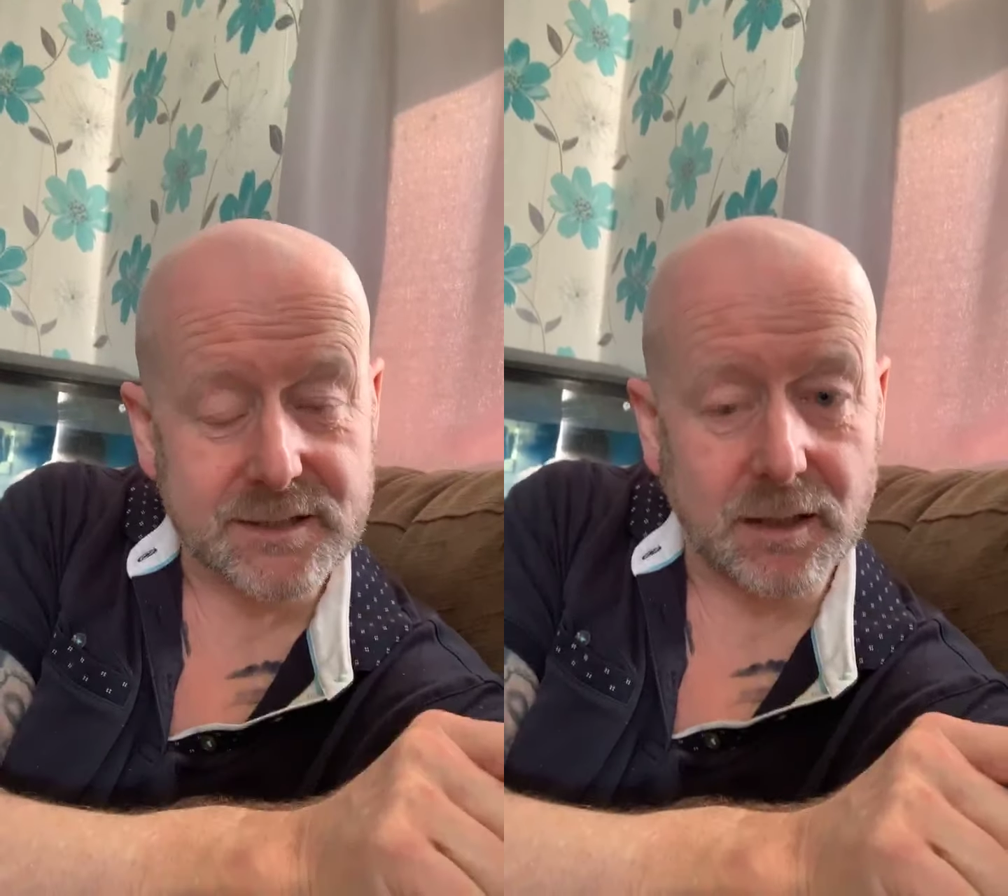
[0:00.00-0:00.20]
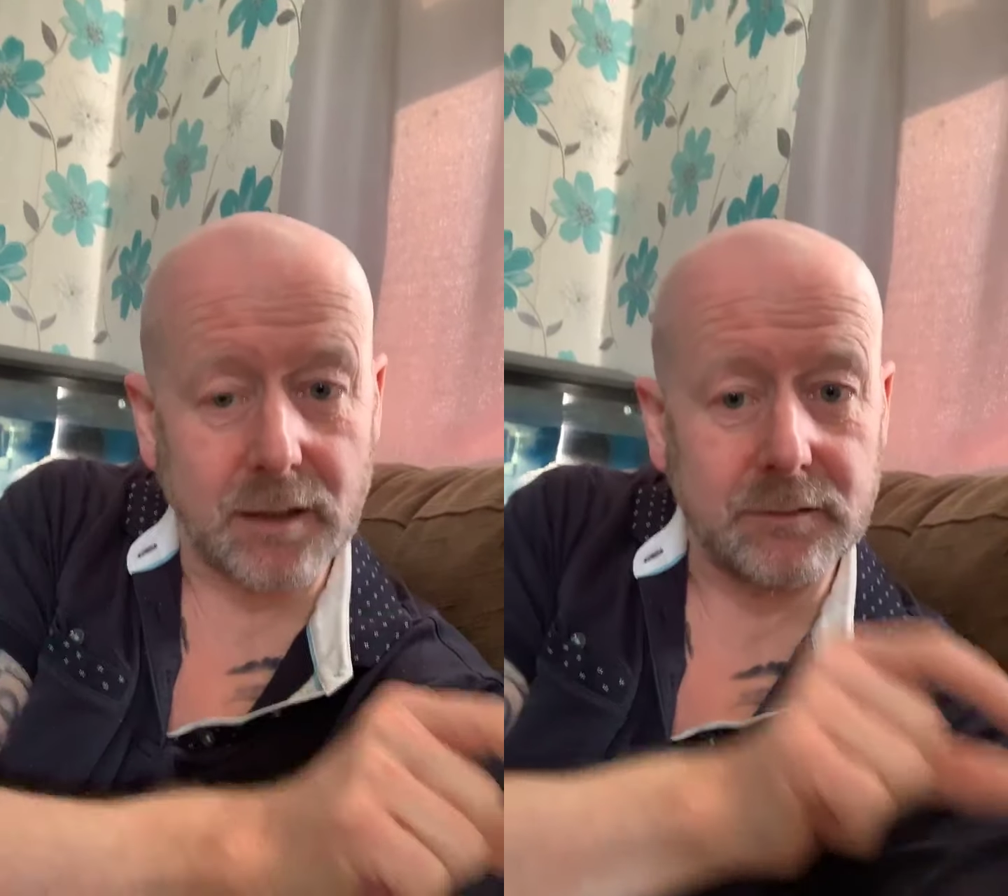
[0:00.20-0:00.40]

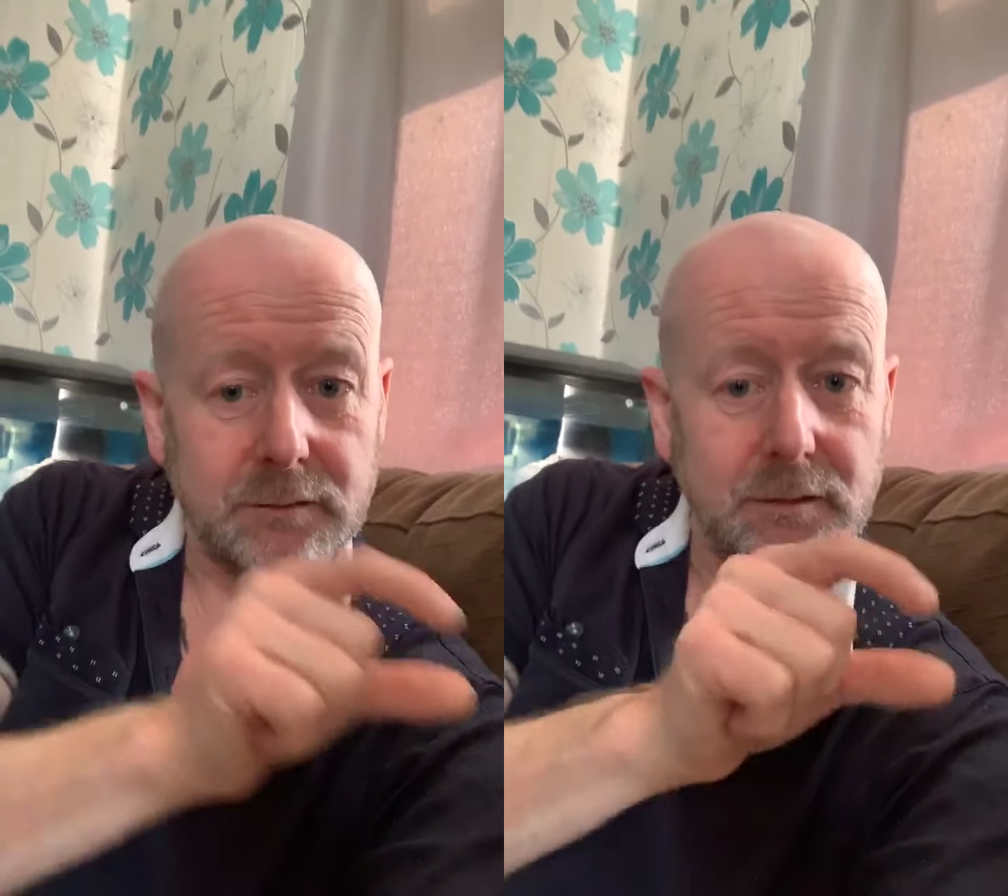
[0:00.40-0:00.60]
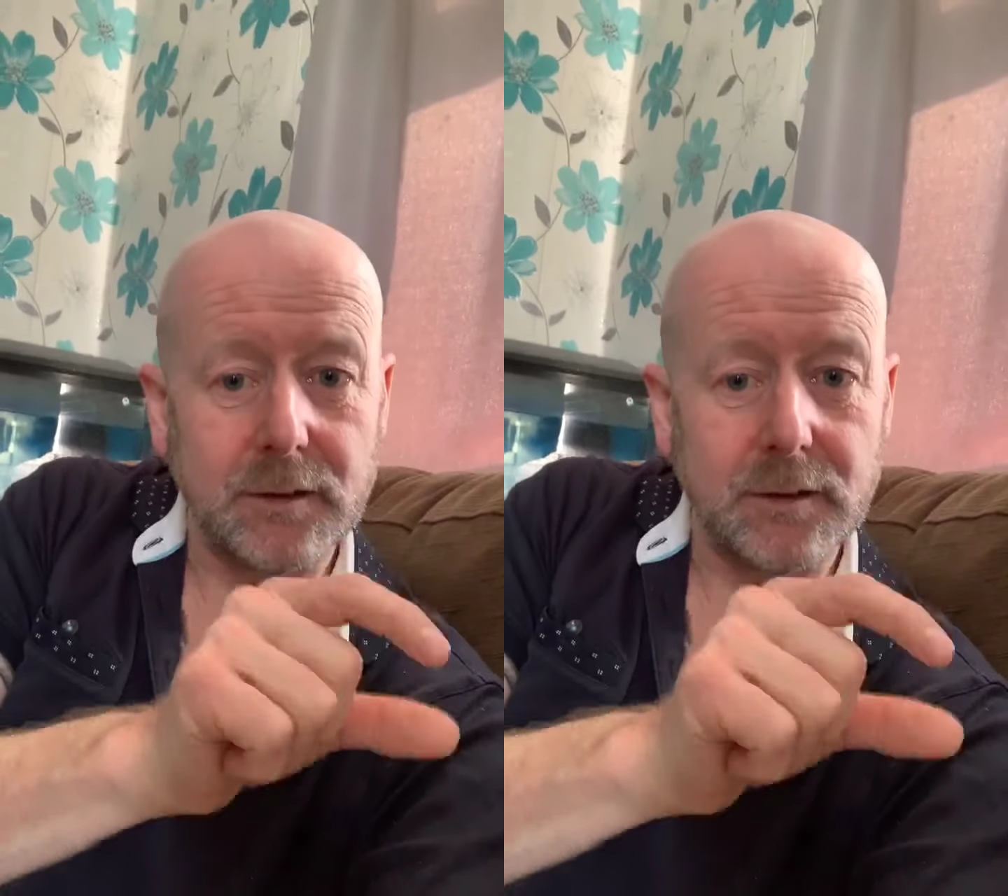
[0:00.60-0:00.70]
done